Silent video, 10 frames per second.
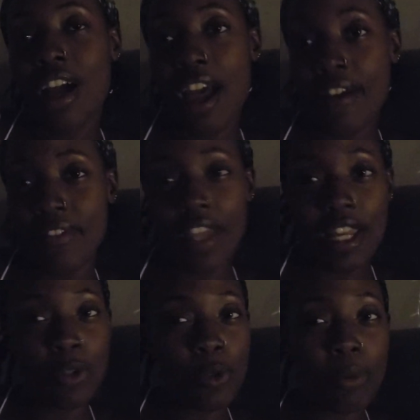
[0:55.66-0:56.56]
have
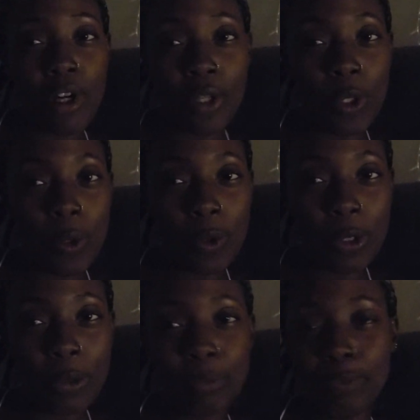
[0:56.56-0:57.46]
that coupon code.
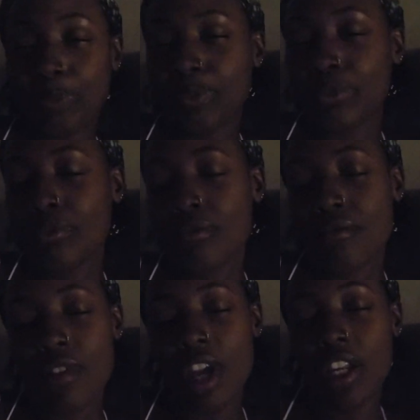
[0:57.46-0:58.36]

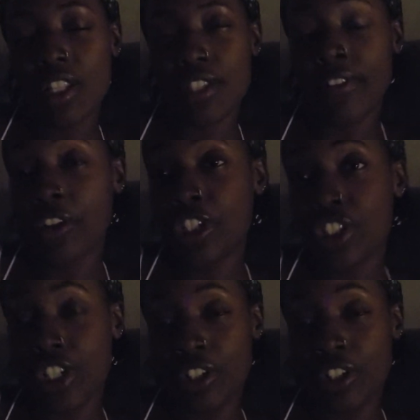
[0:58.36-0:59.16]
And it's a very